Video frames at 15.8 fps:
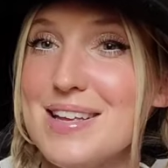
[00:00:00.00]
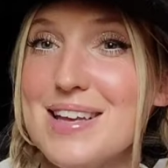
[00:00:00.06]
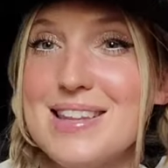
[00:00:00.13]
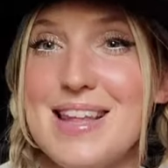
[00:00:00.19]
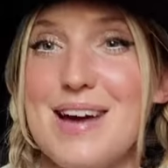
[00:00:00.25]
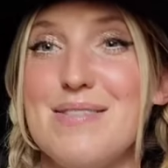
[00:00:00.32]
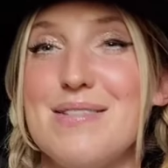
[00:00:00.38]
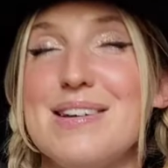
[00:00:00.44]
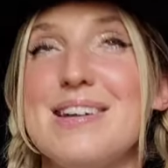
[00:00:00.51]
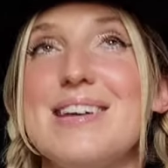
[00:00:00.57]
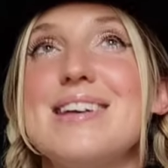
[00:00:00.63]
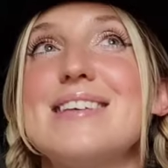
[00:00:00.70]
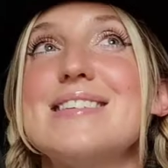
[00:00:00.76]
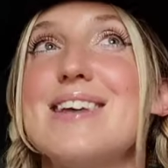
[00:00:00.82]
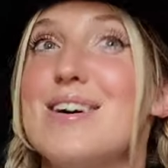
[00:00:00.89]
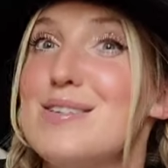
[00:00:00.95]
And that one
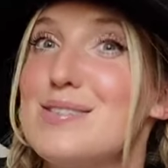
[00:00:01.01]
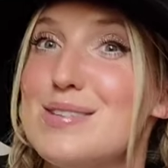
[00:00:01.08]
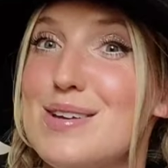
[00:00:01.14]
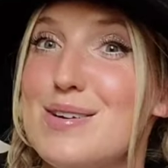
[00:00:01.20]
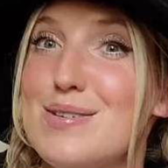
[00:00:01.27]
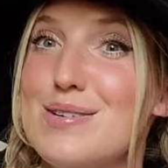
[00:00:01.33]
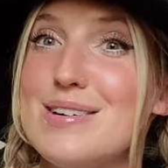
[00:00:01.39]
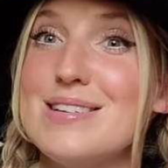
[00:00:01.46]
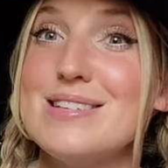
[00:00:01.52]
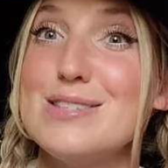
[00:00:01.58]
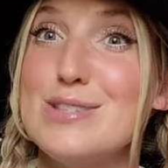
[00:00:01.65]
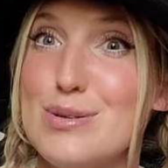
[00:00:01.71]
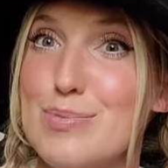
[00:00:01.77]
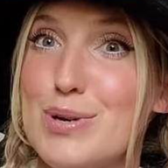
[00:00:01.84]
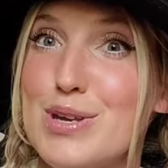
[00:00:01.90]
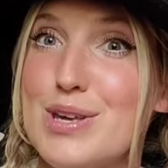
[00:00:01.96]
is also
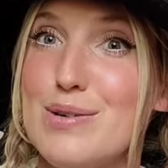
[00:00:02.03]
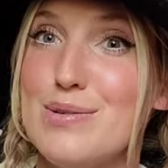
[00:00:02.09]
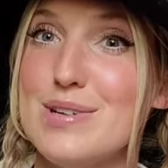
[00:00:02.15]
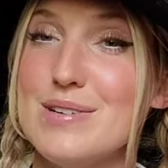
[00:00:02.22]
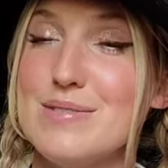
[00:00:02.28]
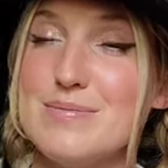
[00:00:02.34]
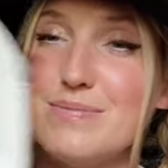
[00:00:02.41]
super cute.